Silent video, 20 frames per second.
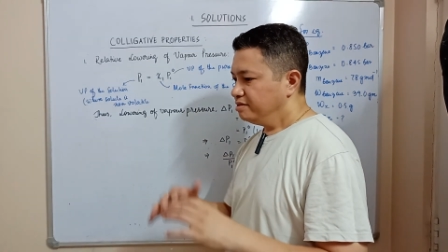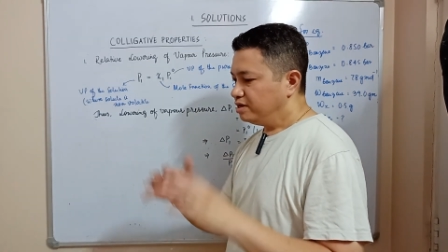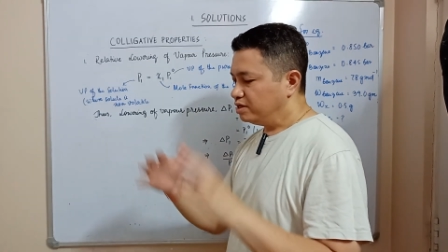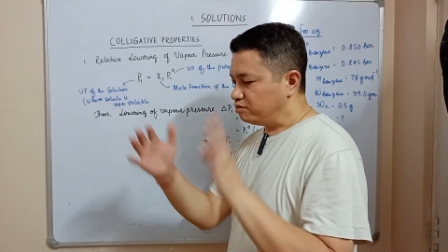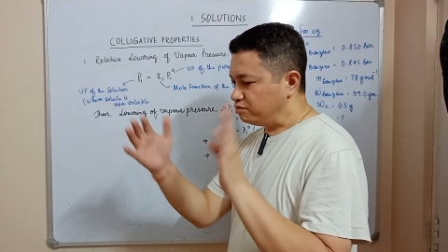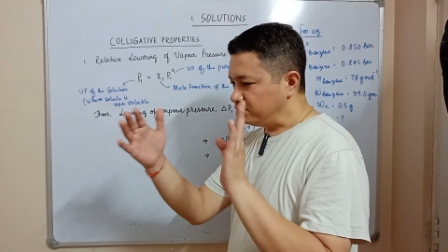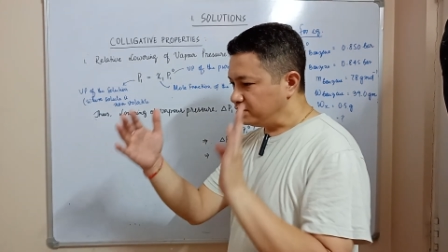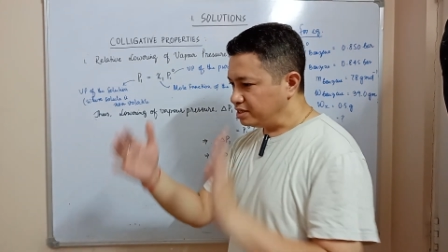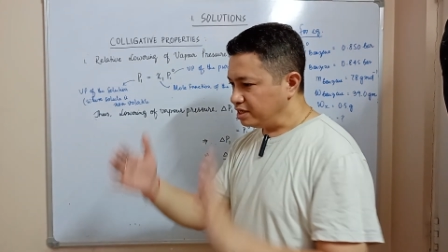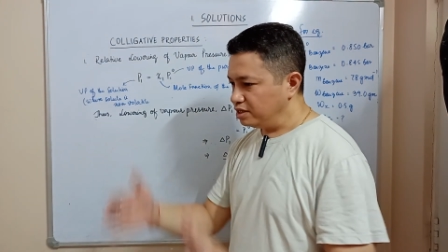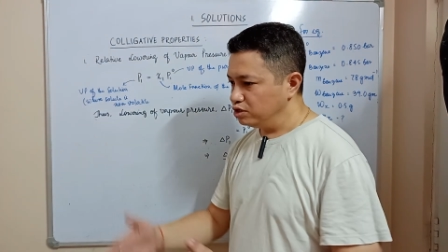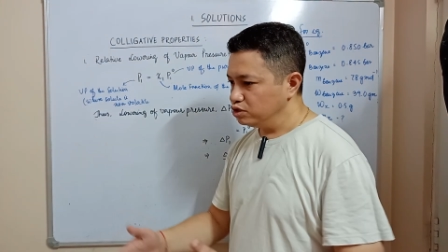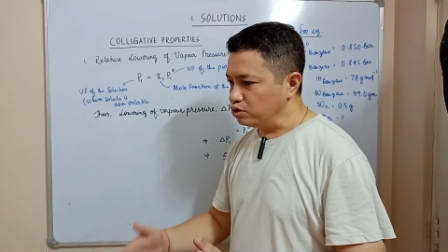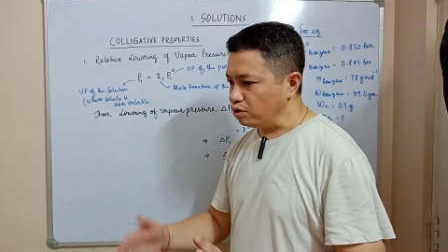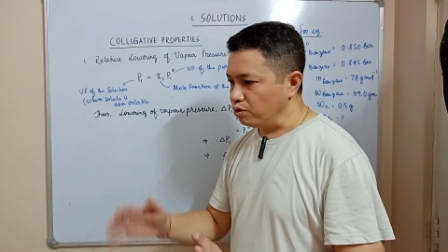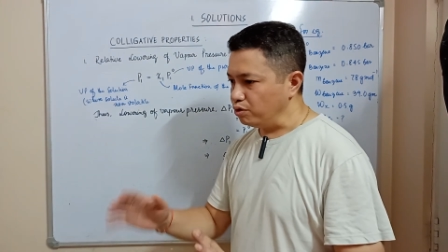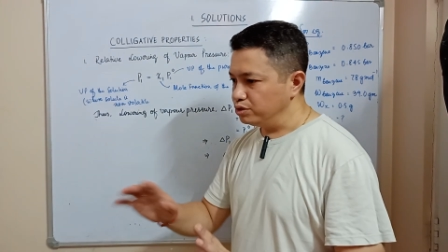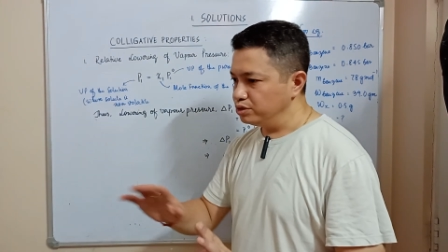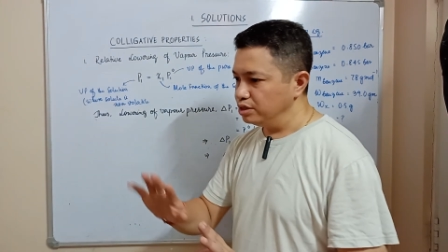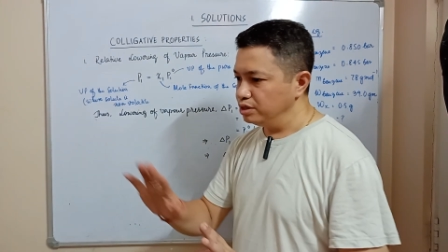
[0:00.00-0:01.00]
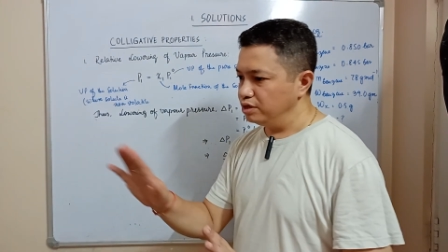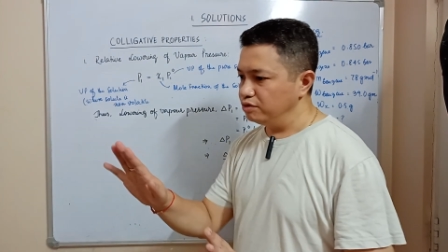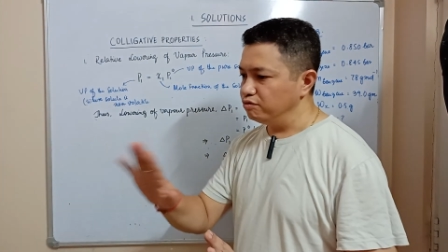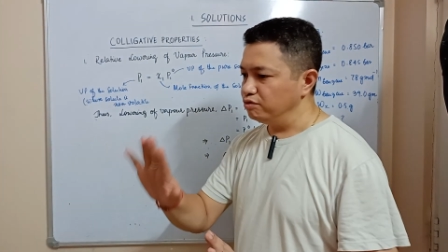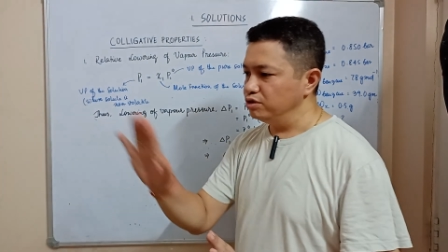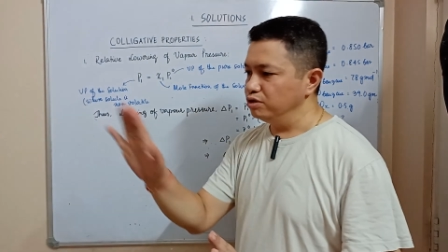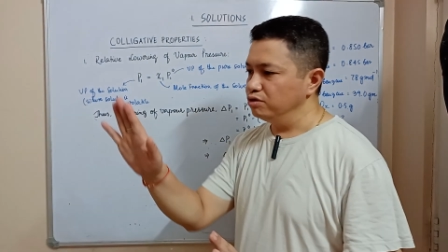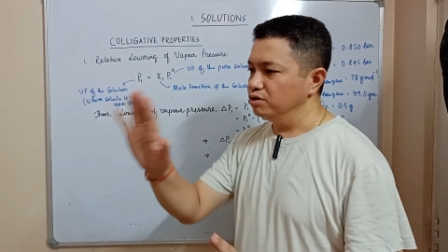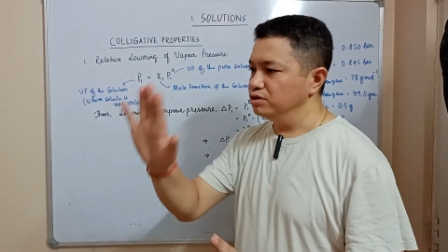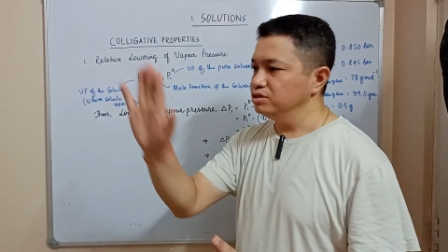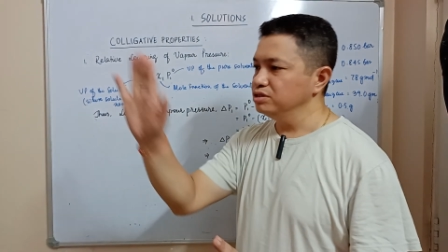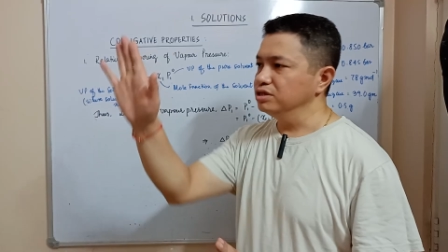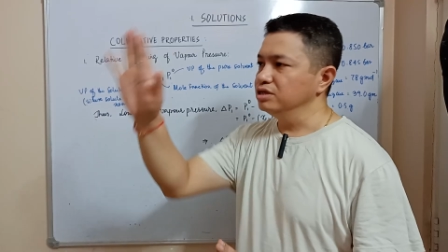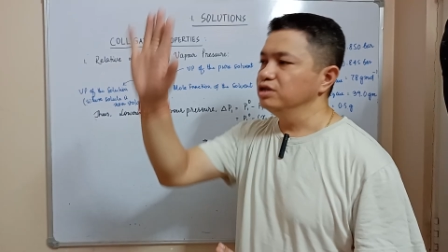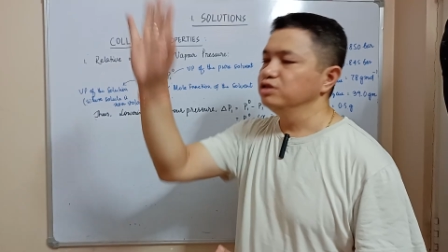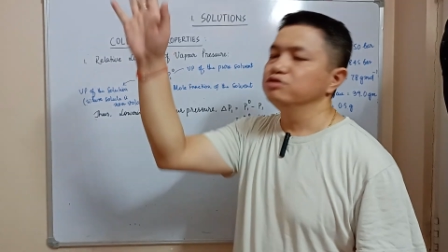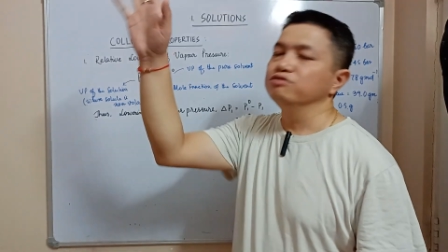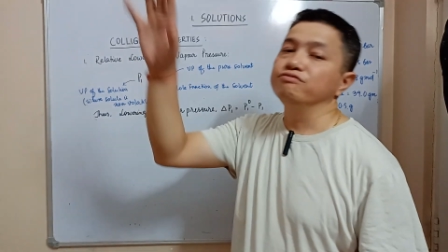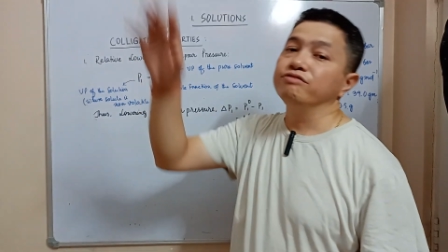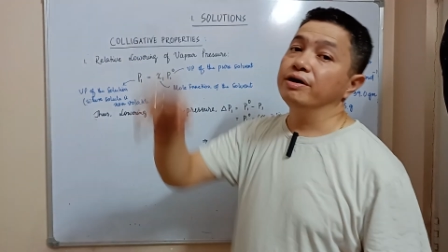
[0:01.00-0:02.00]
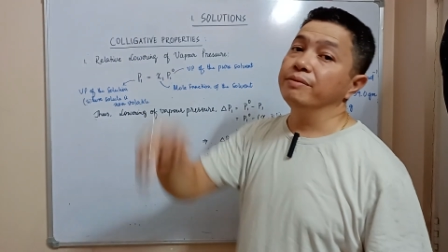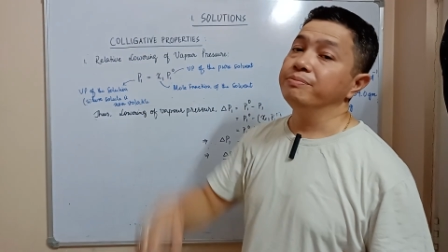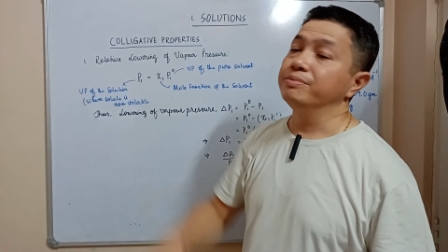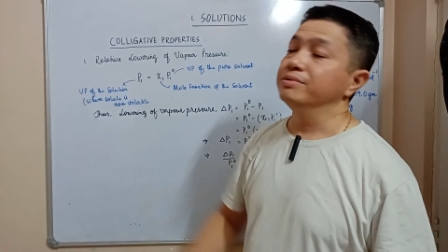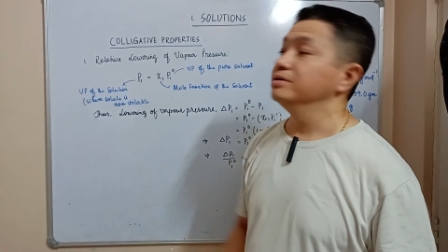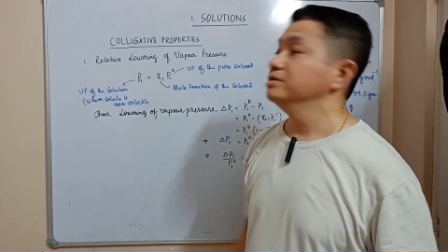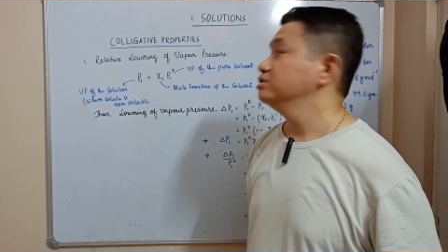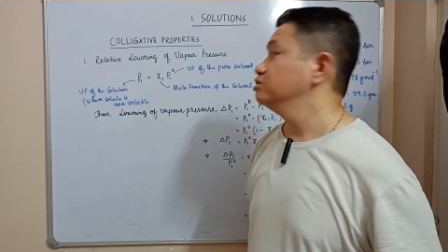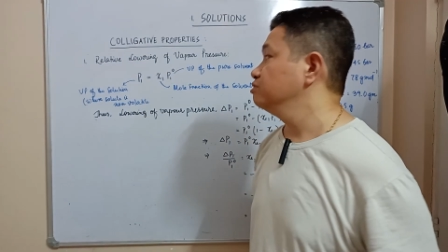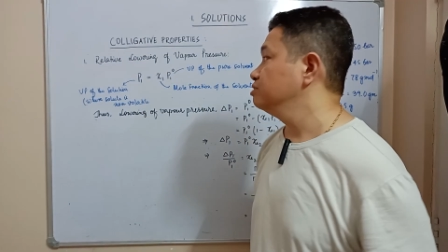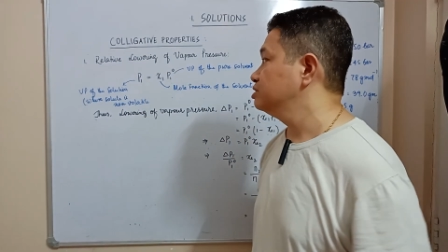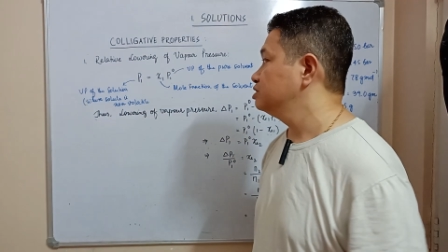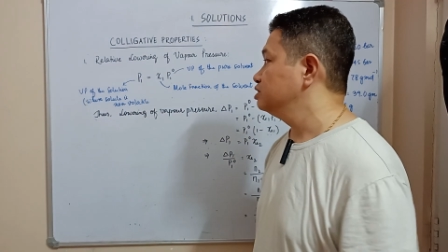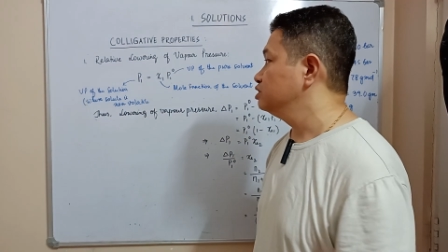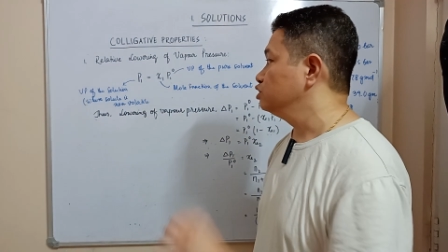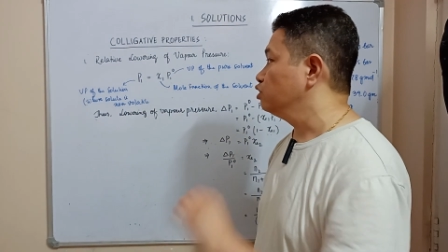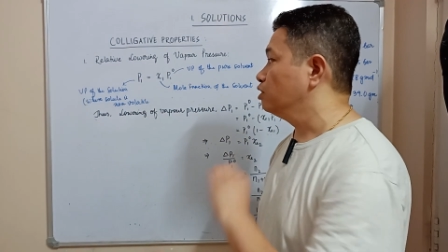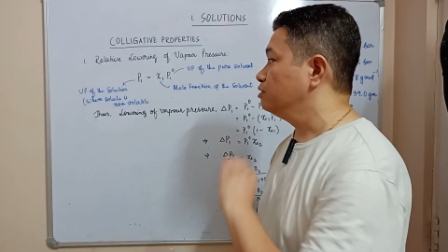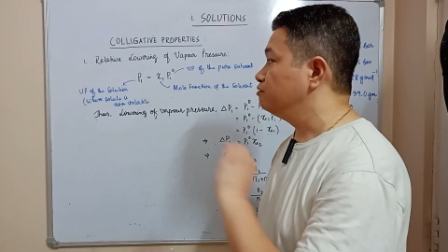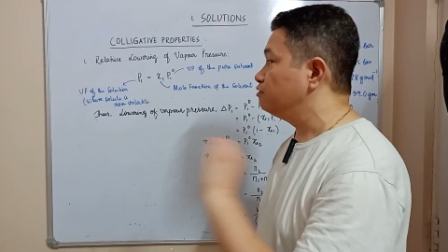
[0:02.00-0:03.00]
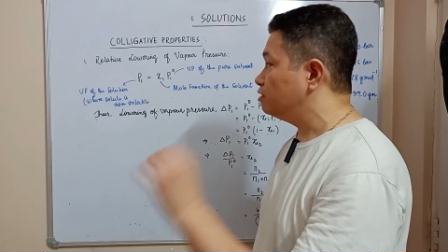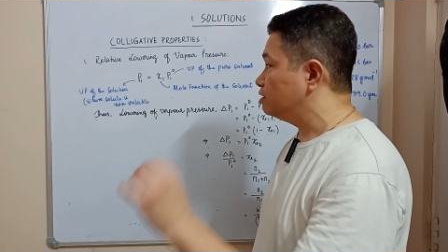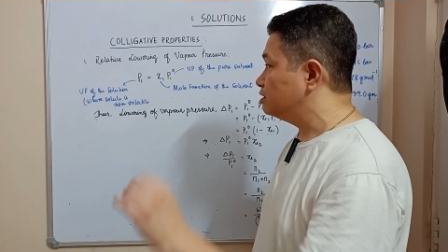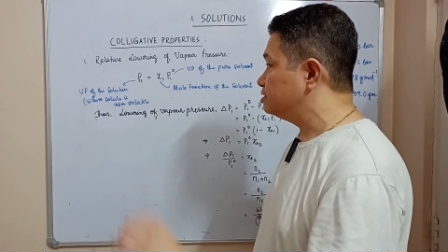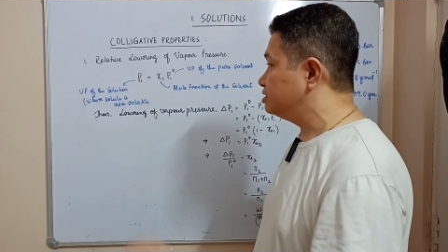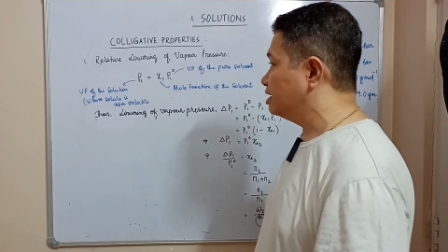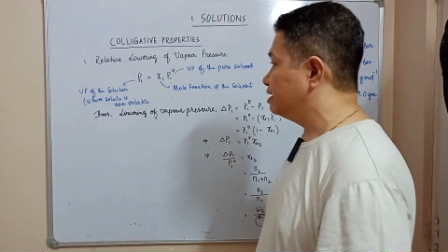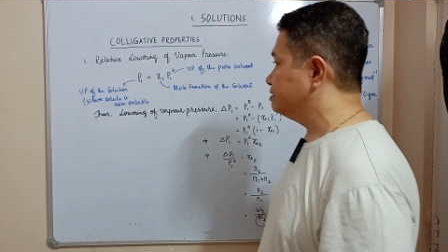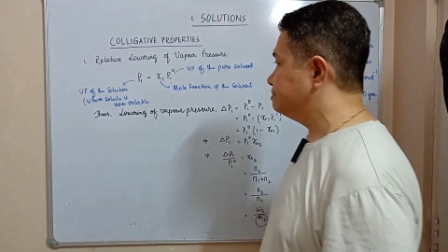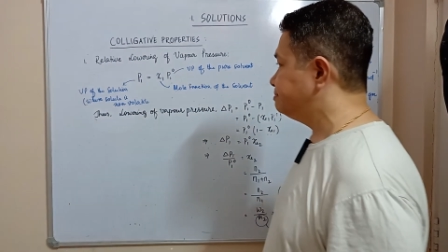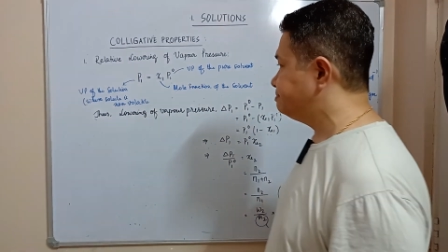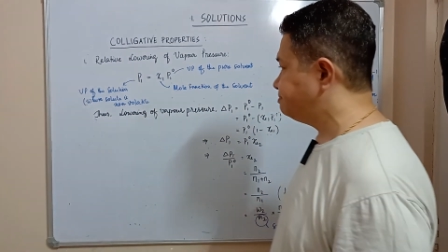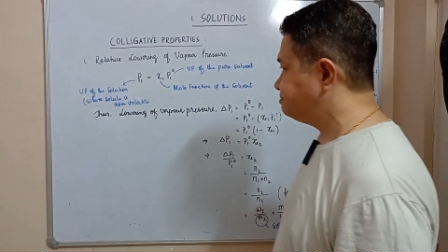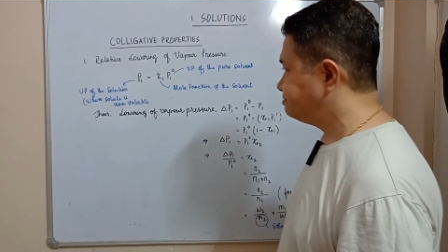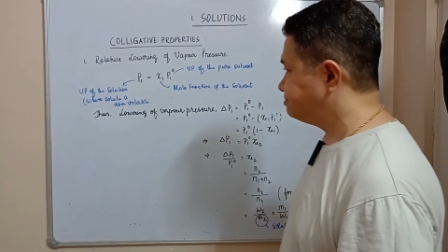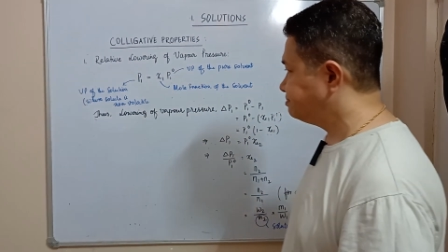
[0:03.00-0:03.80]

It will stay in the solution. It will not turn into vapor. So it's non-volatile.